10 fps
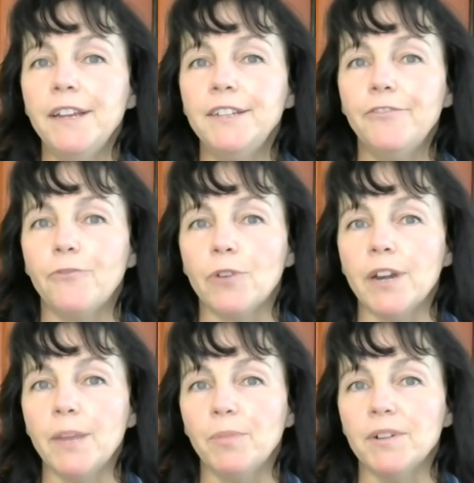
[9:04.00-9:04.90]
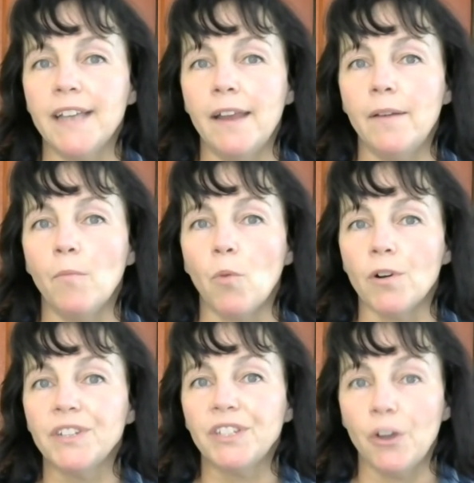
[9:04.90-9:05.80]
to 40% more
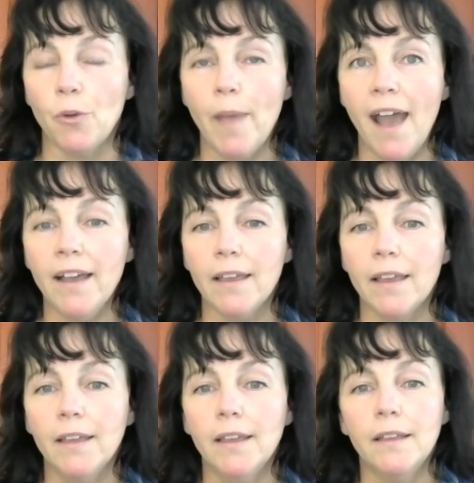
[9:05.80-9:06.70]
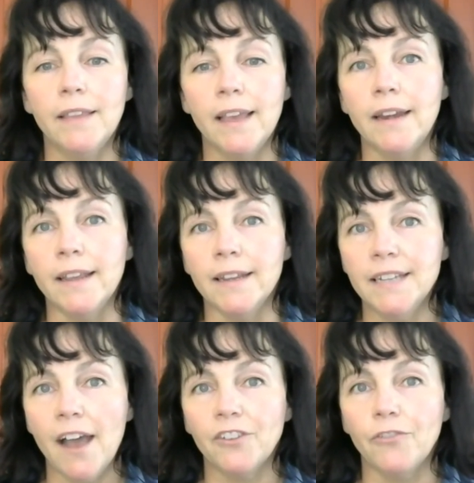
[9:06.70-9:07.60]
snowpack than
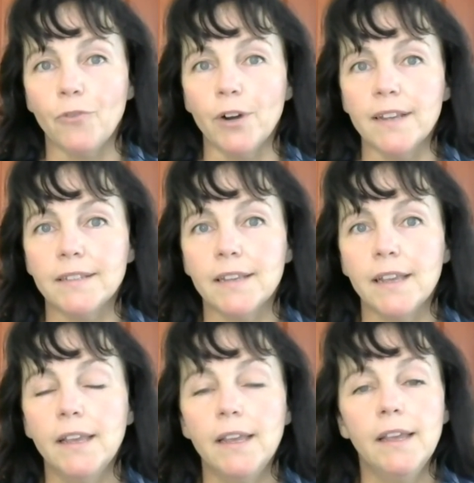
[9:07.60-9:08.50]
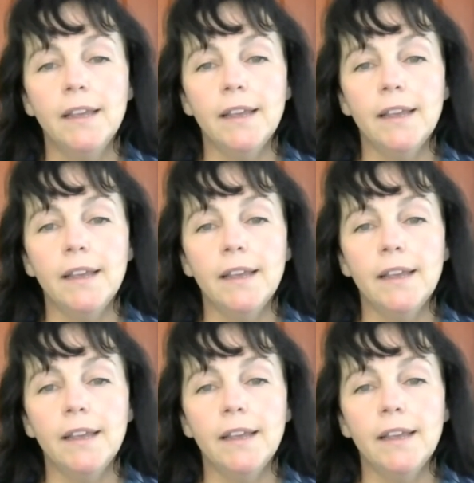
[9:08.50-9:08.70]
intact forests. Mm-hmm.